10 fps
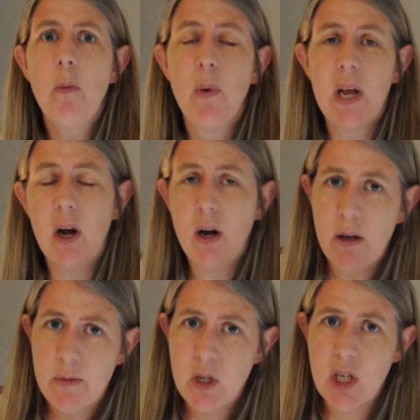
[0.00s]

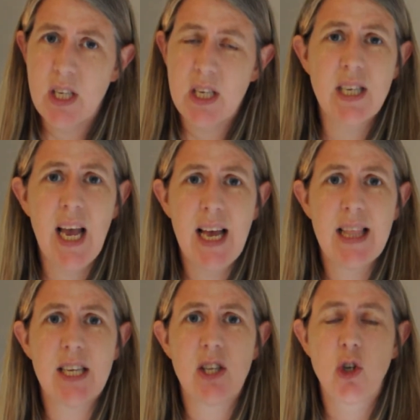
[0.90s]
But just to say
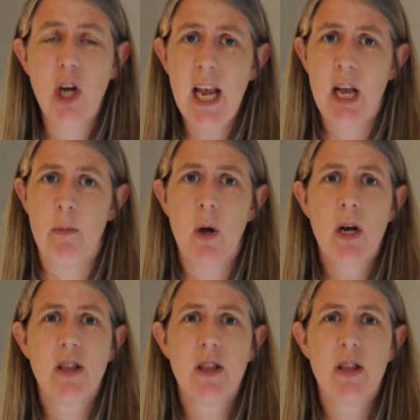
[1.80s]
that Jacob,